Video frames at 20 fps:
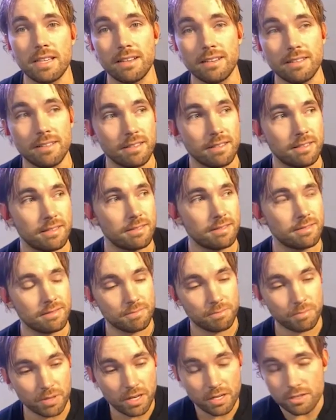And
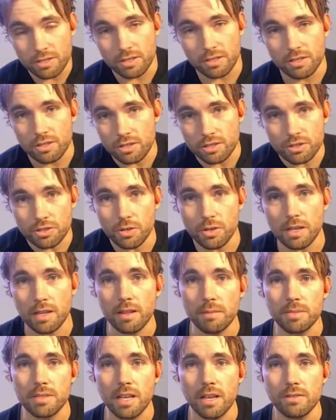production is just shooting
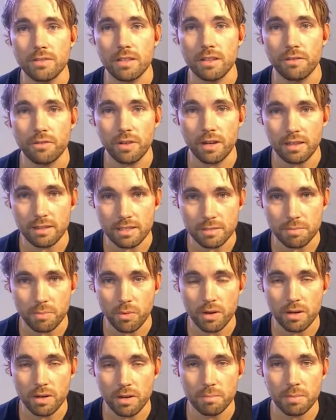themselves in the foot at this
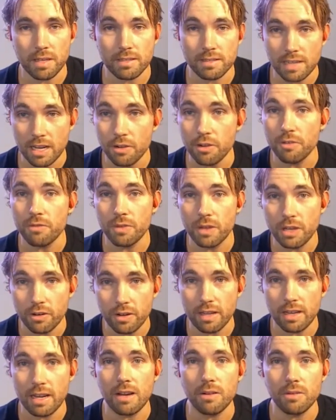point, because now you're
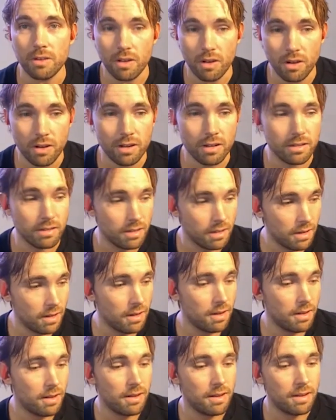figuring it out on
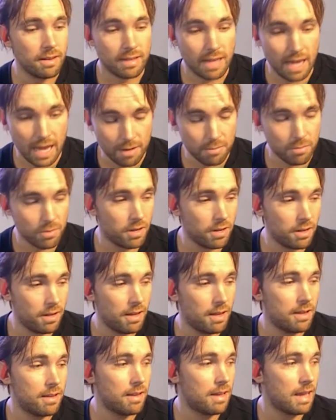
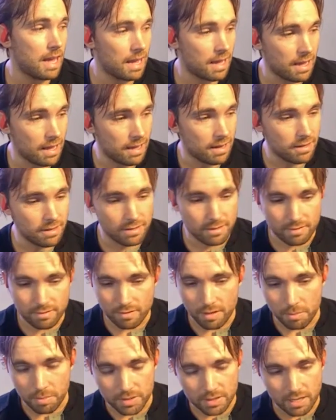camera and
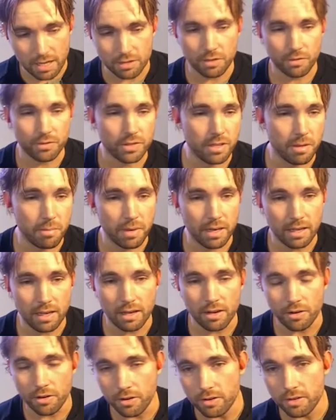the potential for somebody to
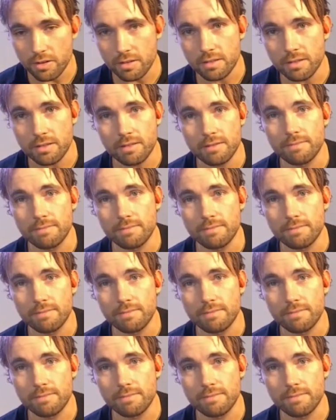get hurt